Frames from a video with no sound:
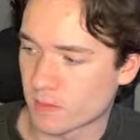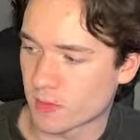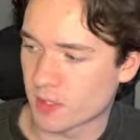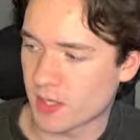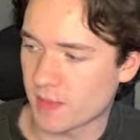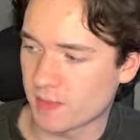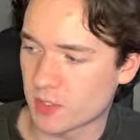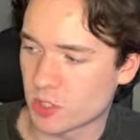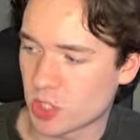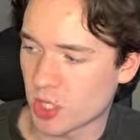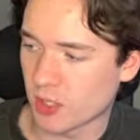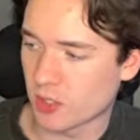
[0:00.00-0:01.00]
Captain
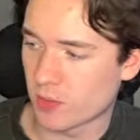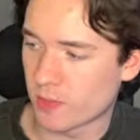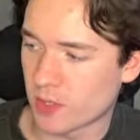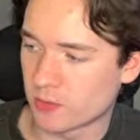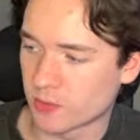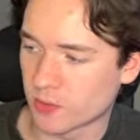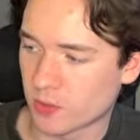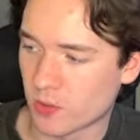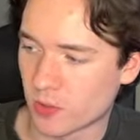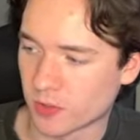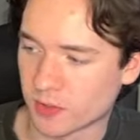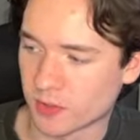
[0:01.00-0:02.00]
Schick, Grimaldo or
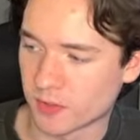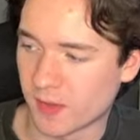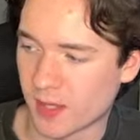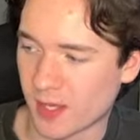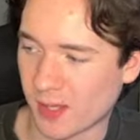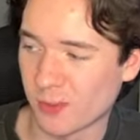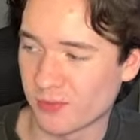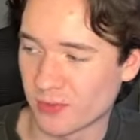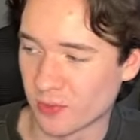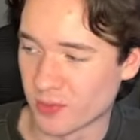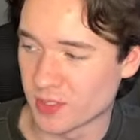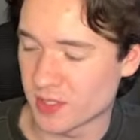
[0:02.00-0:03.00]
Gordon today. Out of
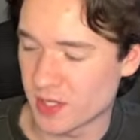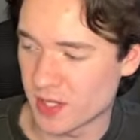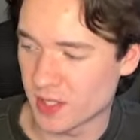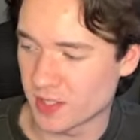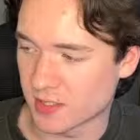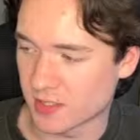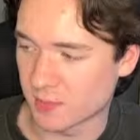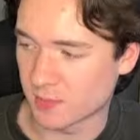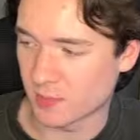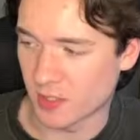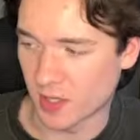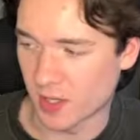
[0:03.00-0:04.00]
those three, it's
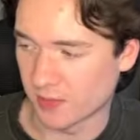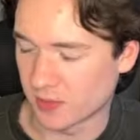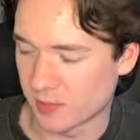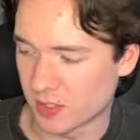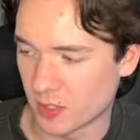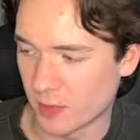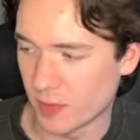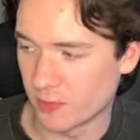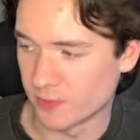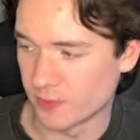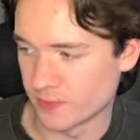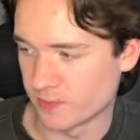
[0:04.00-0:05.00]
going to have to be Grimaldo.